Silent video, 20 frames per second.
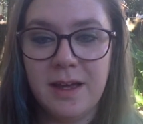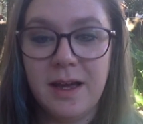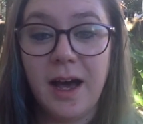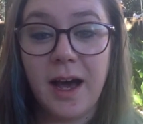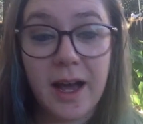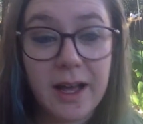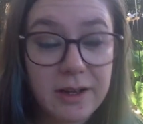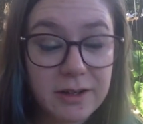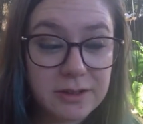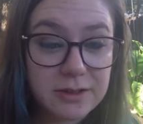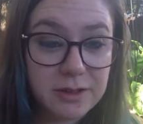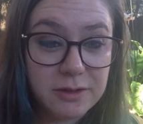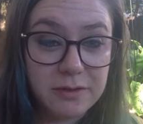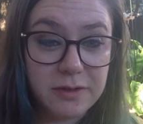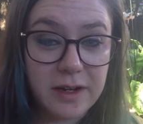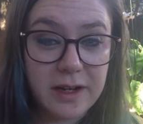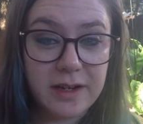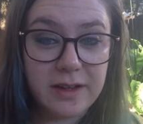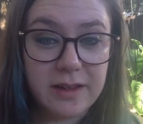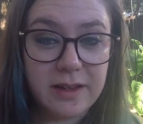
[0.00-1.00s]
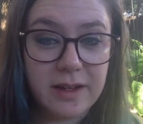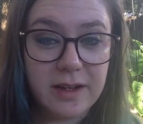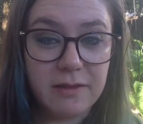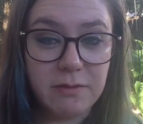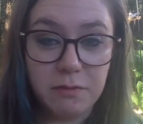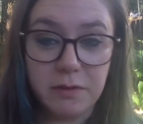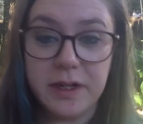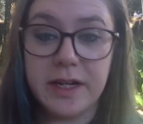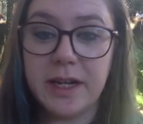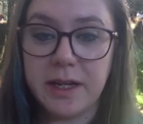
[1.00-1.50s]
I also find
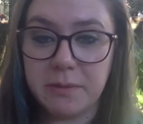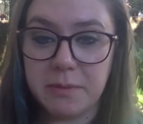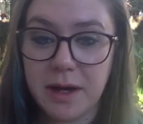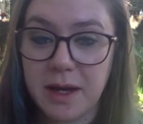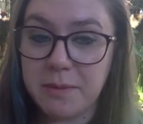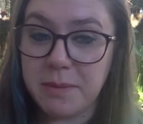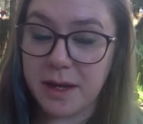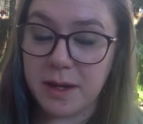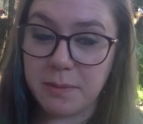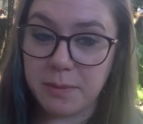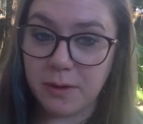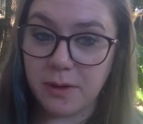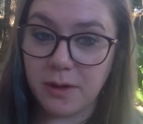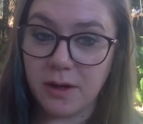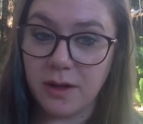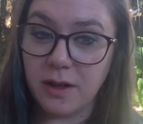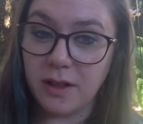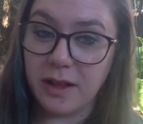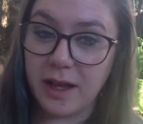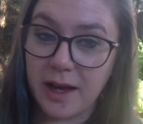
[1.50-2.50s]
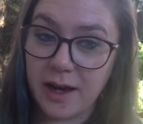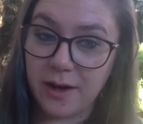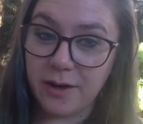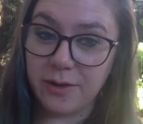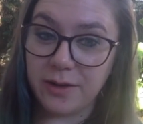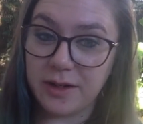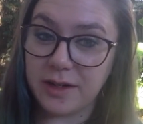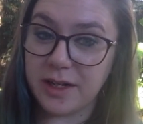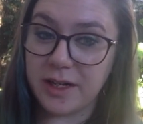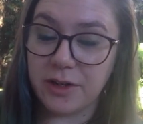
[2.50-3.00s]
that reading my paper
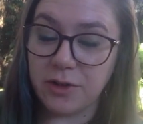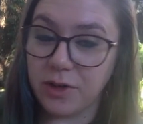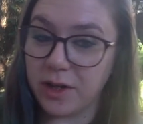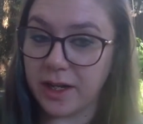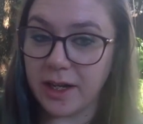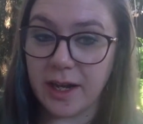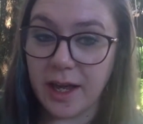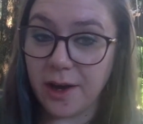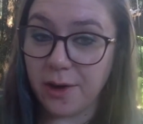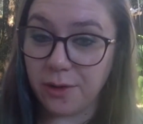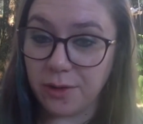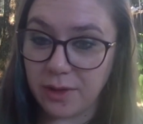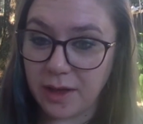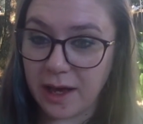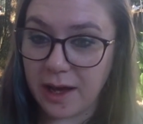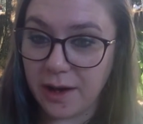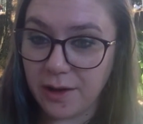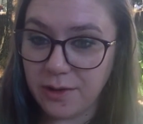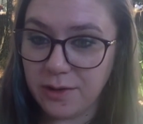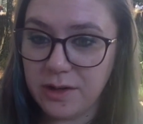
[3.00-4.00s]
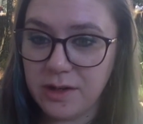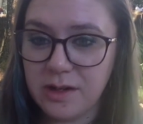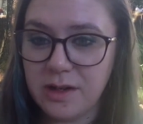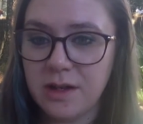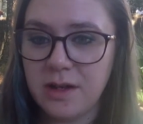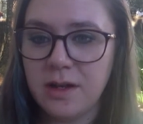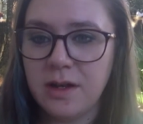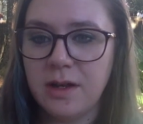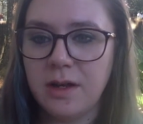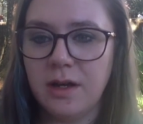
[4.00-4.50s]
aloud and hearing it out loud
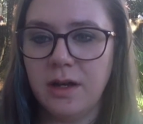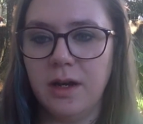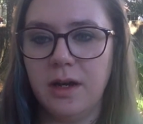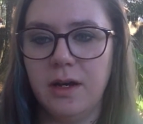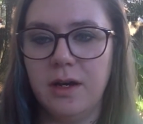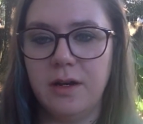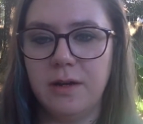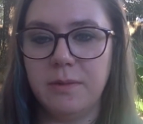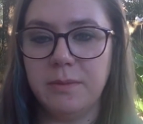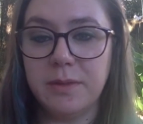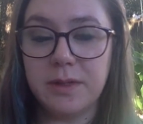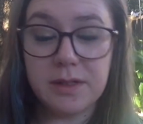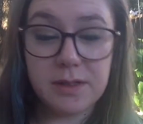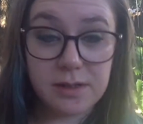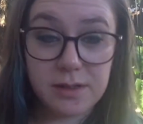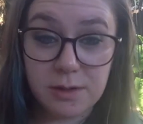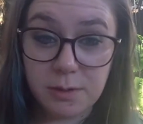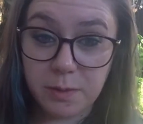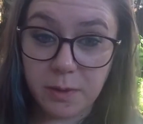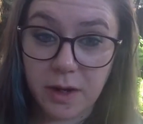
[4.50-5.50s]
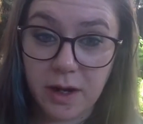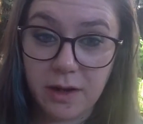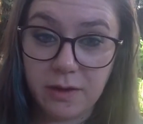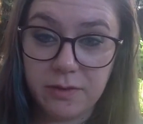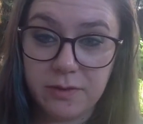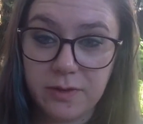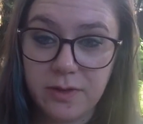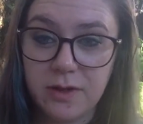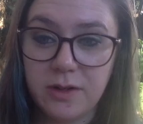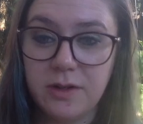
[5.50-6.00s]
is super
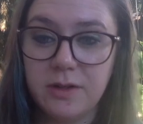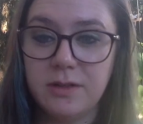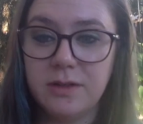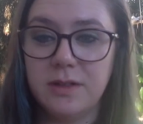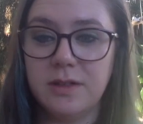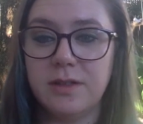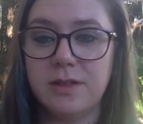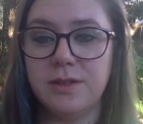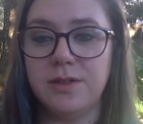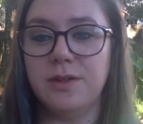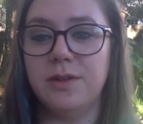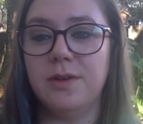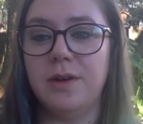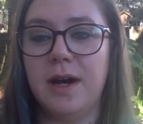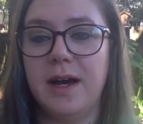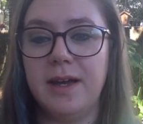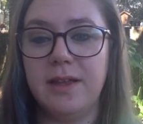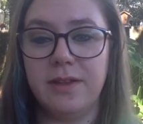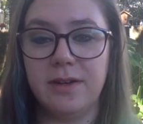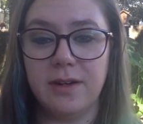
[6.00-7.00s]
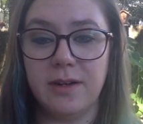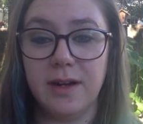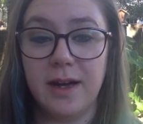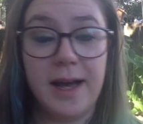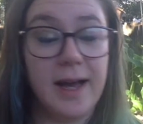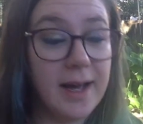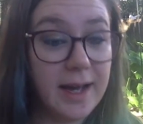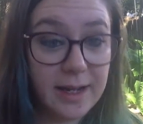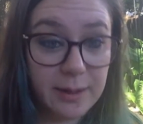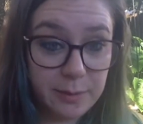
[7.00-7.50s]
helpful. So either
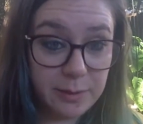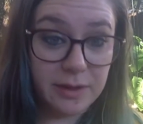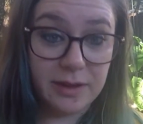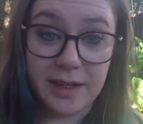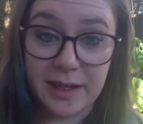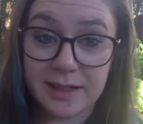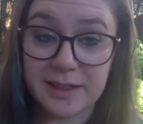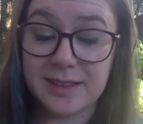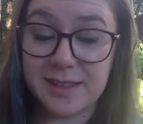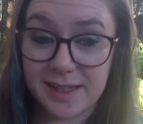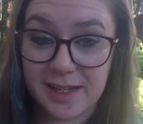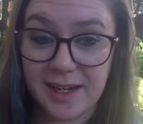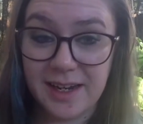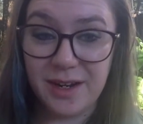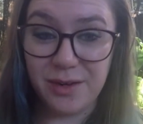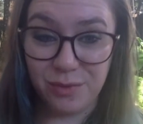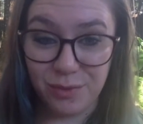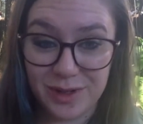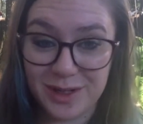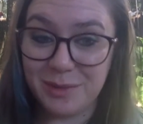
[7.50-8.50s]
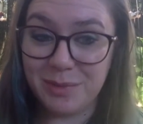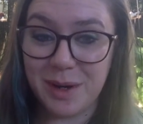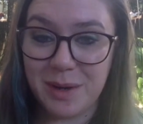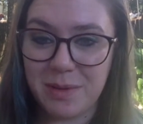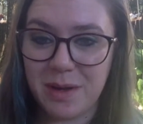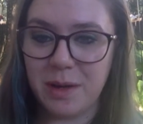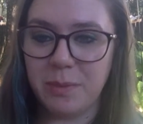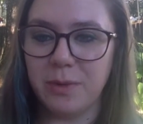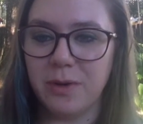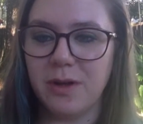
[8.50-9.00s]
I will like sit and read my
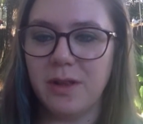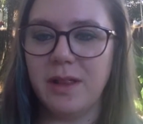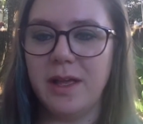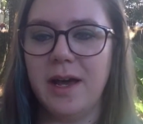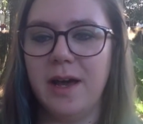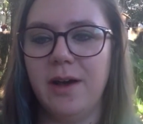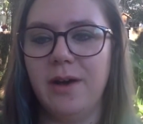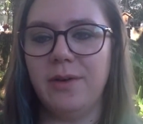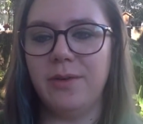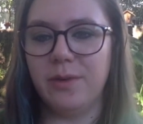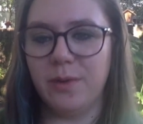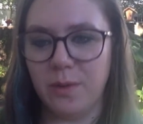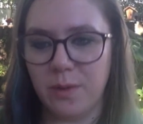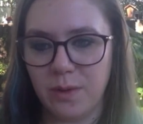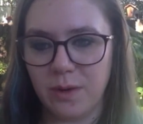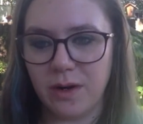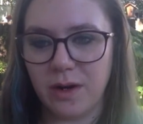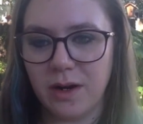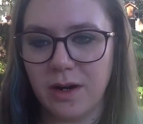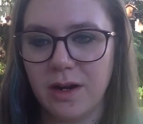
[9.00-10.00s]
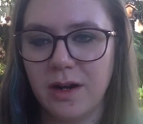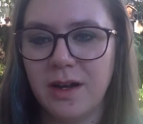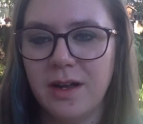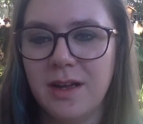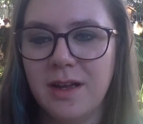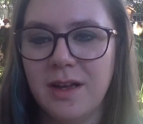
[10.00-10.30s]
paper aloud, or